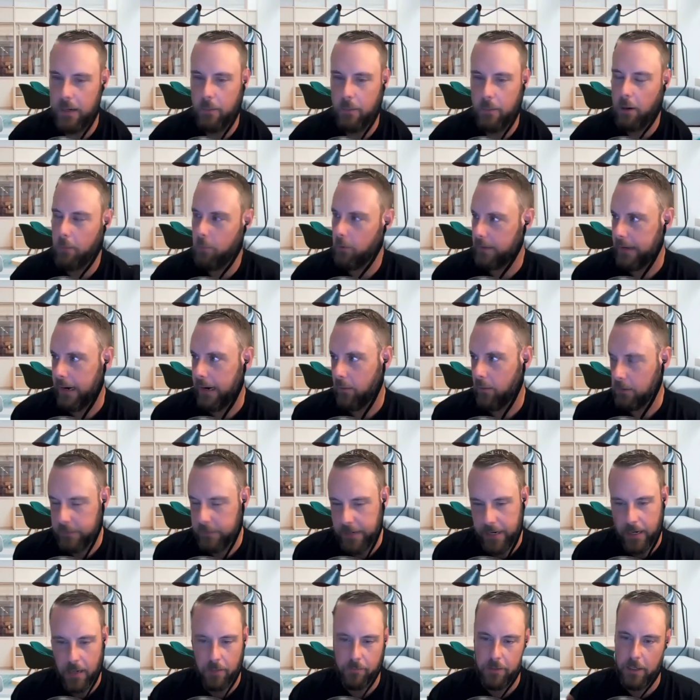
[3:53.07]
came up with that one.
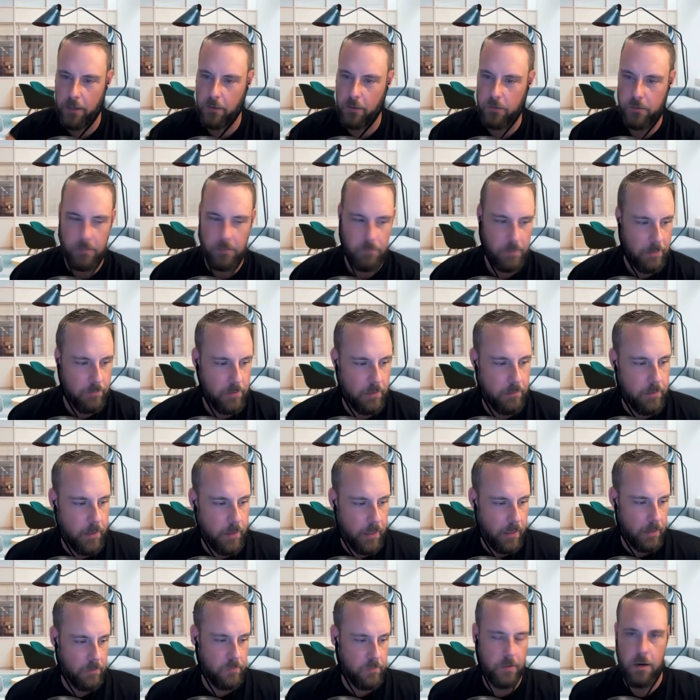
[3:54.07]
Damn, you know, sometimes I'm
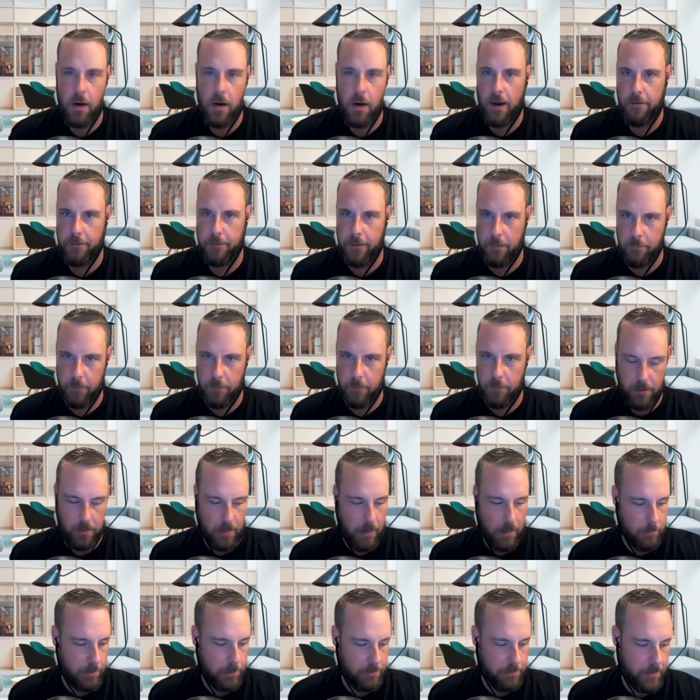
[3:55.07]
good. It's the coffee. I'm gonna
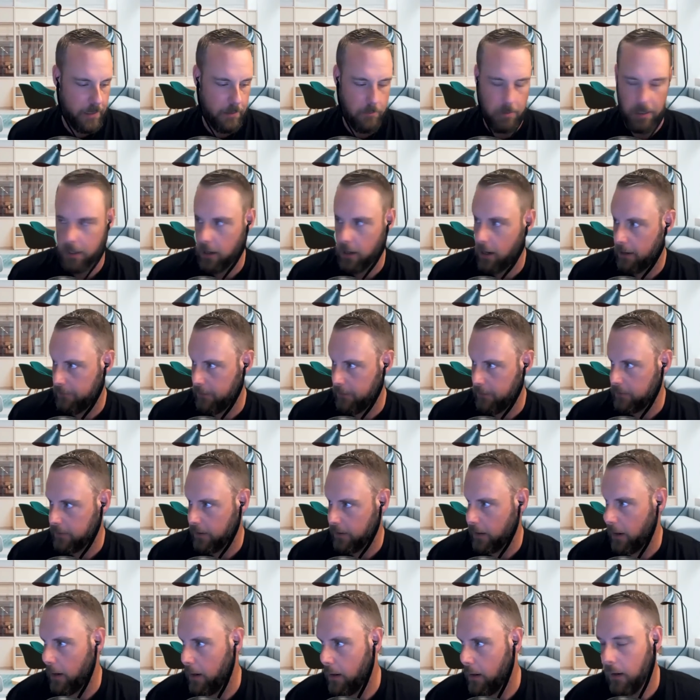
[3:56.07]
I'm gonna thank my coffee
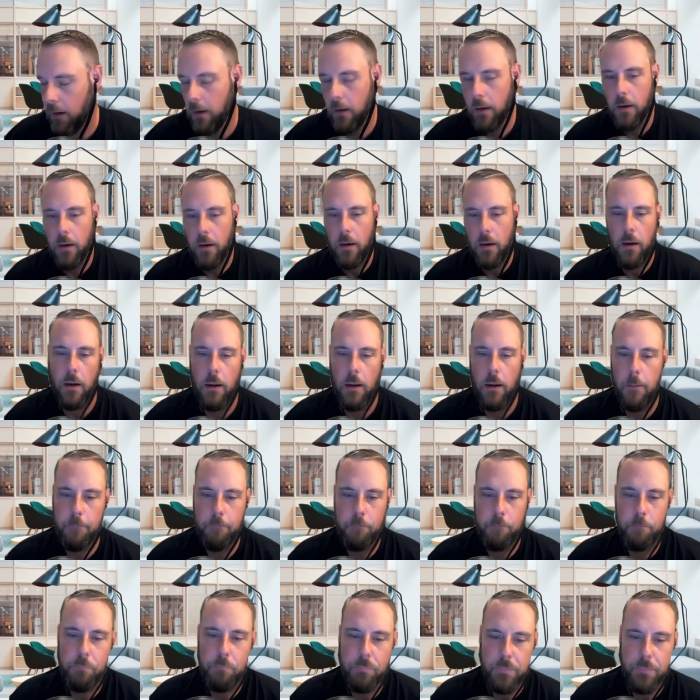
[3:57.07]
today. Um,